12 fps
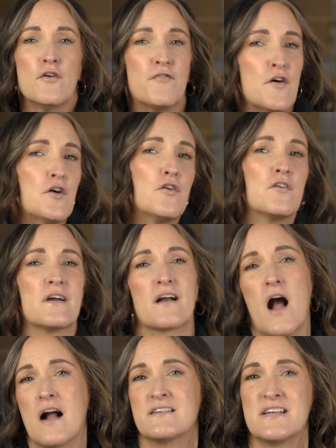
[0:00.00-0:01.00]
food, a
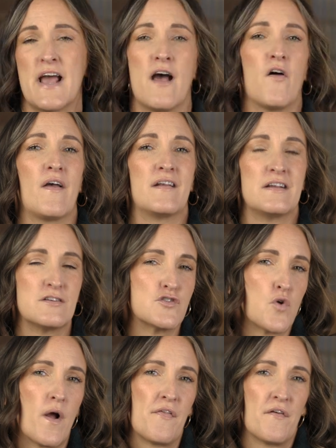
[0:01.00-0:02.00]
cocktail, and
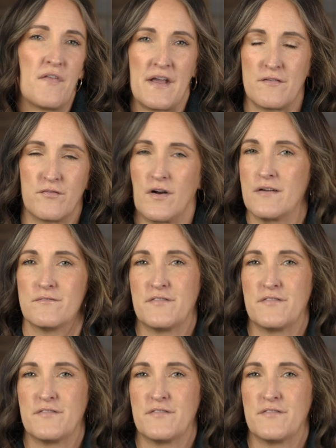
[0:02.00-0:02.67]
enjoy the lakefront